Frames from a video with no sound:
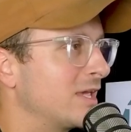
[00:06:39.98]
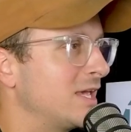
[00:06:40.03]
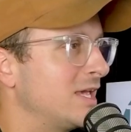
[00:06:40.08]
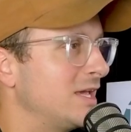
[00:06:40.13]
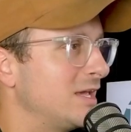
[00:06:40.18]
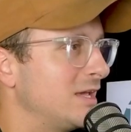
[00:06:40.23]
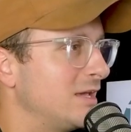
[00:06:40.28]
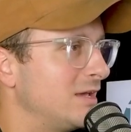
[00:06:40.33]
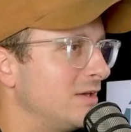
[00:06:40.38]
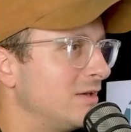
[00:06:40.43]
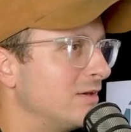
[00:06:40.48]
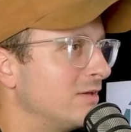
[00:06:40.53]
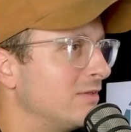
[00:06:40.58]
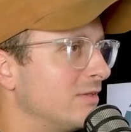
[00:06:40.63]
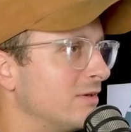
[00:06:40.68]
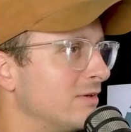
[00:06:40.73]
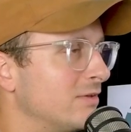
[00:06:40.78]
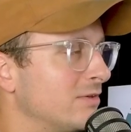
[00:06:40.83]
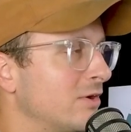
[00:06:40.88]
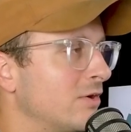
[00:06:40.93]
key,
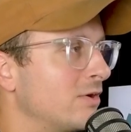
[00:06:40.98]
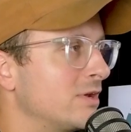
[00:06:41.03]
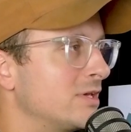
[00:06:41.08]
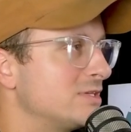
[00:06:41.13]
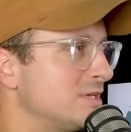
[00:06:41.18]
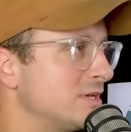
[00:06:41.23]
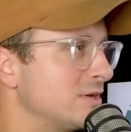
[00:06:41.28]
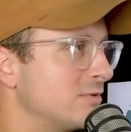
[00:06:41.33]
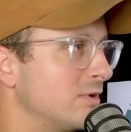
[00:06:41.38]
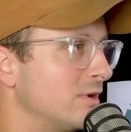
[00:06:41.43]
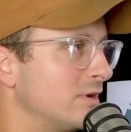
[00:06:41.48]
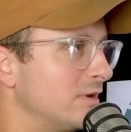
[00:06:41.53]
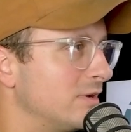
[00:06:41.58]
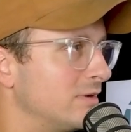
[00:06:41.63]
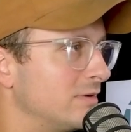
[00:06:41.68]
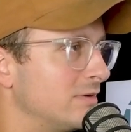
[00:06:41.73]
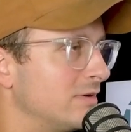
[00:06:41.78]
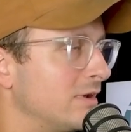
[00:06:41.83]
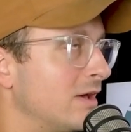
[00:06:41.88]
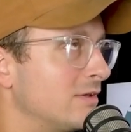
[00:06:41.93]
the dirty secret,
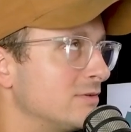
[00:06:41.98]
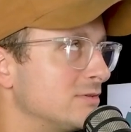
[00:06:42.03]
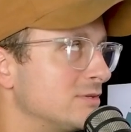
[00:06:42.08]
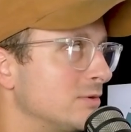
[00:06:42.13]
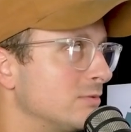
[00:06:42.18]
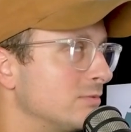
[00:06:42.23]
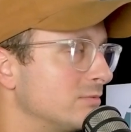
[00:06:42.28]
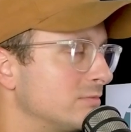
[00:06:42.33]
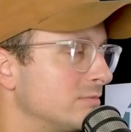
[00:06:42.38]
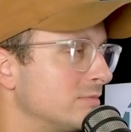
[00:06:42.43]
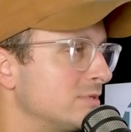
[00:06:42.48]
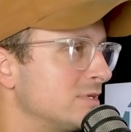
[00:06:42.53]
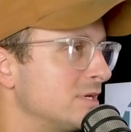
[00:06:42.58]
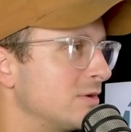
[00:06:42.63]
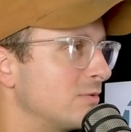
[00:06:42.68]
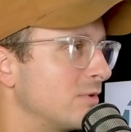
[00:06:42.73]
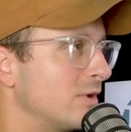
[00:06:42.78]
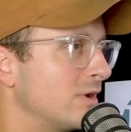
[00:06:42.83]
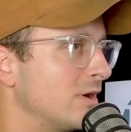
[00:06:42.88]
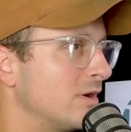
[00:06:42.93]
not so
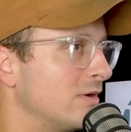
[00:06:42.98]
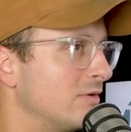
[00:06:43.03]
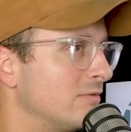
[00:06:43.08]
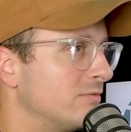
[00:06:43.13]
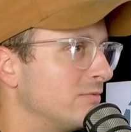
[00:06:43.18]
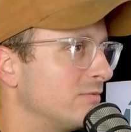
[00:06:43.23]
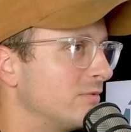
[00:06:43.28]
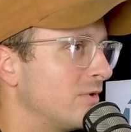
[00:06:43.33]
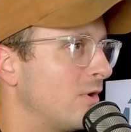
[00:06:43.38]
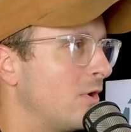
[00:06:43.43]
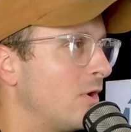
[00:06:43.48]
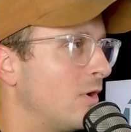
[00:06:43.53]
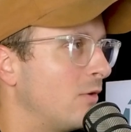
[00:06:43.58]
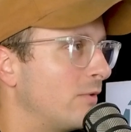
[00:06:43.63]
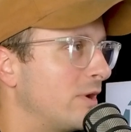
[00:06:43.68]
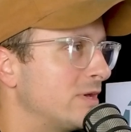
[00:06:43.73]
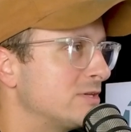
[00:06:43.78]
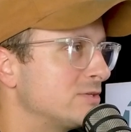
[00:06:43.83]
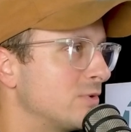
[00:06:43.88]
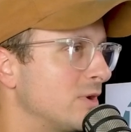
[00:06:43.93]
secret of all
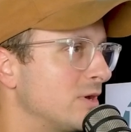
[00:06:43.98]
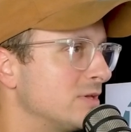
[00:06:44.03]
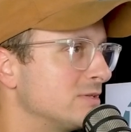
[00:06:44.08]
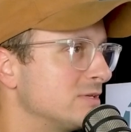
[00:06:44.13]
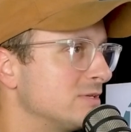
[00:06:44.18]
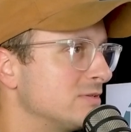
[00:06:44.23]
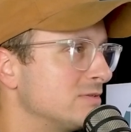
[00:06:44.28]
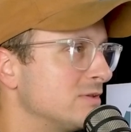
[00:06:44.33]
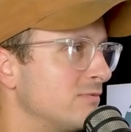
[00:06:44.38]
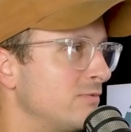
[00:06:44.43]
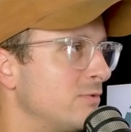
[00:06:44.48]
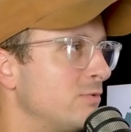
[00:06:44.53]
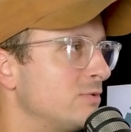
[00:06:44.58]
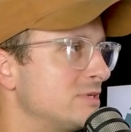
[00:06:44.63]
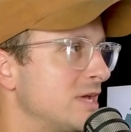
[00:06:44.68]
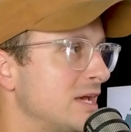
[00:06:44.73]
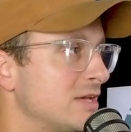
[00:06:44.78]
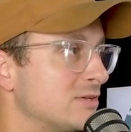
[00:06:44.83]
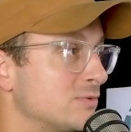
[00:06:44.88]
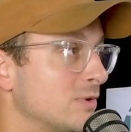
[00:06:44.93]
restaurants is the
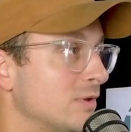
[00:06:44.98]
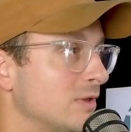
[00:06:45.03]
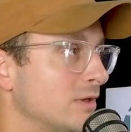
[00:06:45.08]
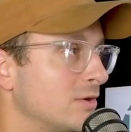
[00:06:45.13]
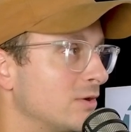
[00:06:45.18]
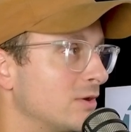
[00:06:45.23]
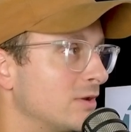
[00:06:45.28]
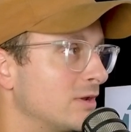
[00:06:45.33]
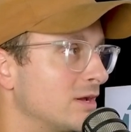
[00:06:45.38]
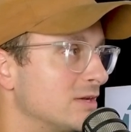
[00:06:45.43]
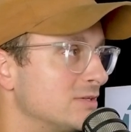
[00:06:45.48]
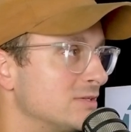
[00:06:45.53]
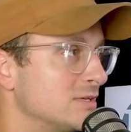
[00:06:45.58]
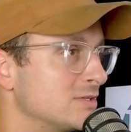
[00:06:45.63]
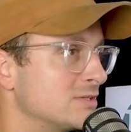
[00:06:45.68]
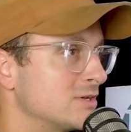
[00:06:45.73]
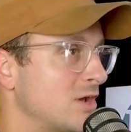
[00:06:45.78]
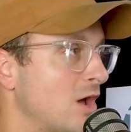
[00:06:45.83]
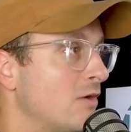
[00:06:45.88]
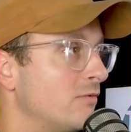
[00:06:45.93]
food tastes really good because
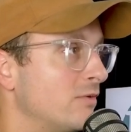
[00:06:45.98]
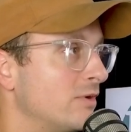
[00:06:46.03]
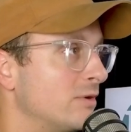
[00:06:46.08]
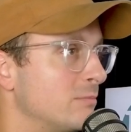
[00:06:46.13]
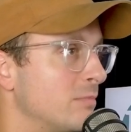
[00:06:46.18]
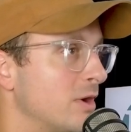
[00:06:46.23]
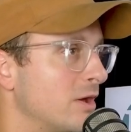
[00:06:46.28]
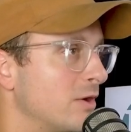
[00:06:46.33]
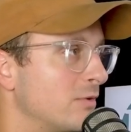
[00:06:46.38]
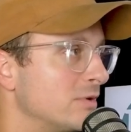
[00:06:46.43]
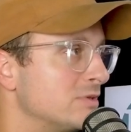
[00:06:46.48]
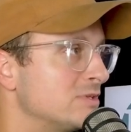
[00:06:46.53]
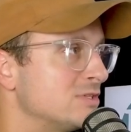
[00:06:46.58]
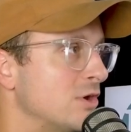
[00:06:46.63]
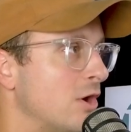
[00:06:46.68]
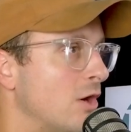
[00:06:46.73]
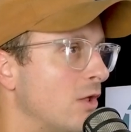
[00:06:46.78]
it's covered in butter and salt.